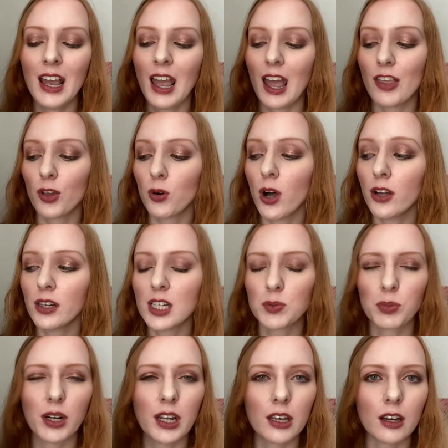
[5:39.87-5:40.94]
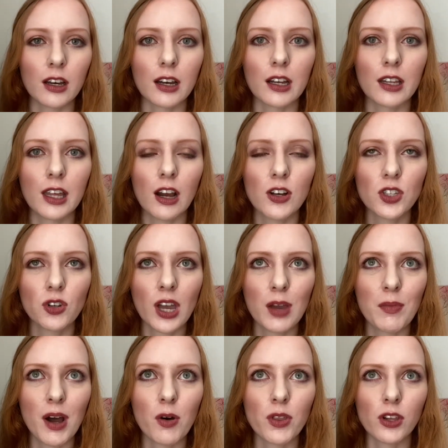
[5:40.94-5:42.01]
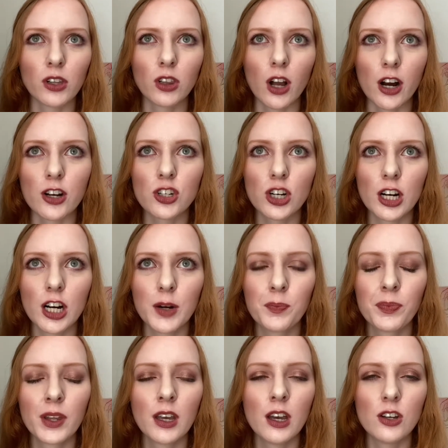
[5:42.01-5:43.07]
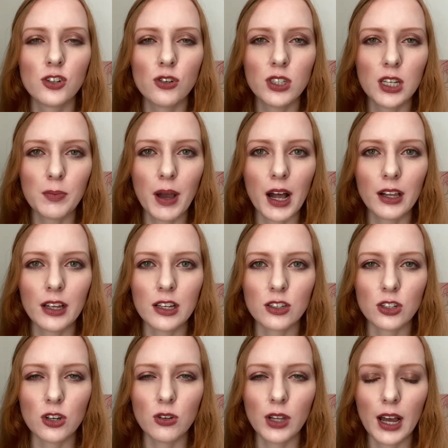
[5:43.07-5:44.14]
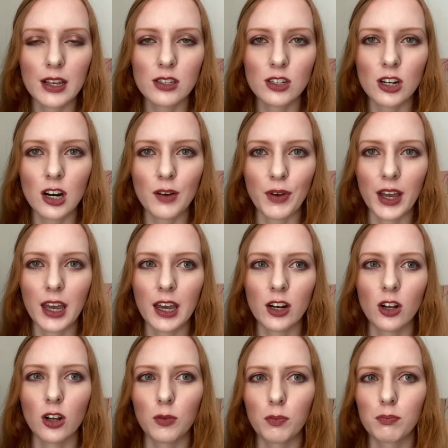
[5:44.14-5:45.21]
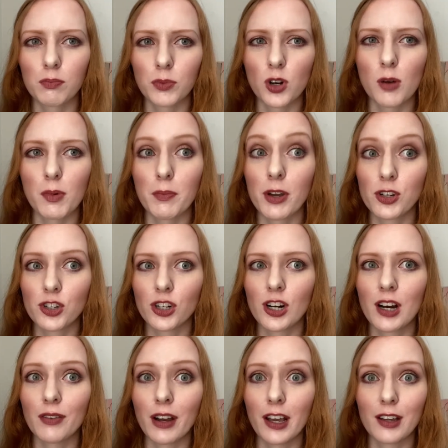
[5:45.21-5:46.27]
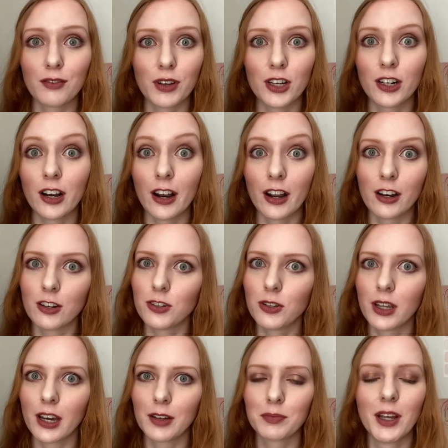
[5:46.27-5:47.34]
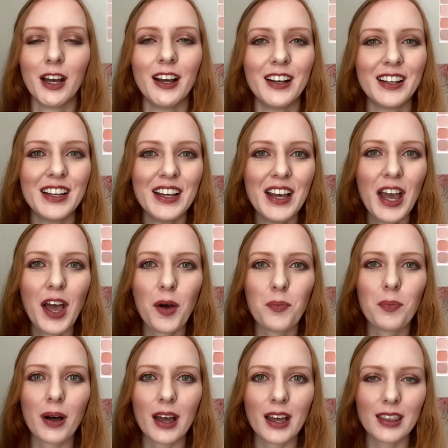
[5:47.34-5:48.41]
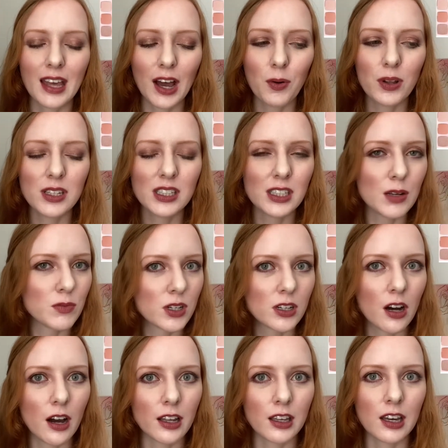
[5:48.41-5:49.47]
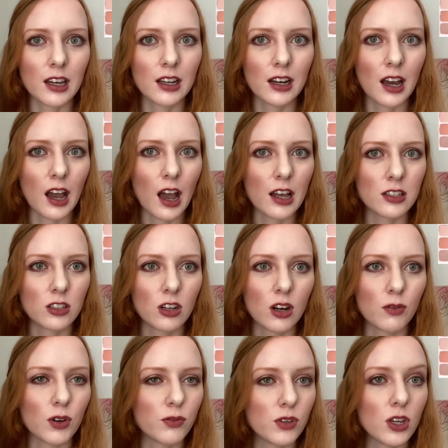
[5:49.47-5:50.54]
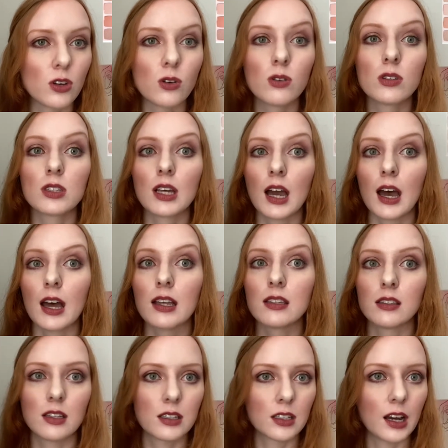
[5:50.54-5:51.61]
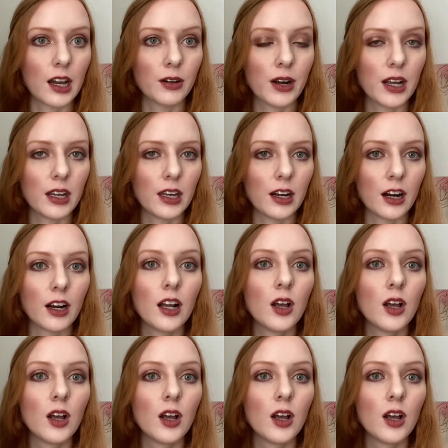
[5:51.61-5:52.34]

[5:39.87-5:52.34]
And the quality is pretty good. They also came out with a larger Juicy palette too last year. If I can, I'll throw up a picture if I can figure out how to do that. But that one seemed to not get as good of reviews as this guy right here.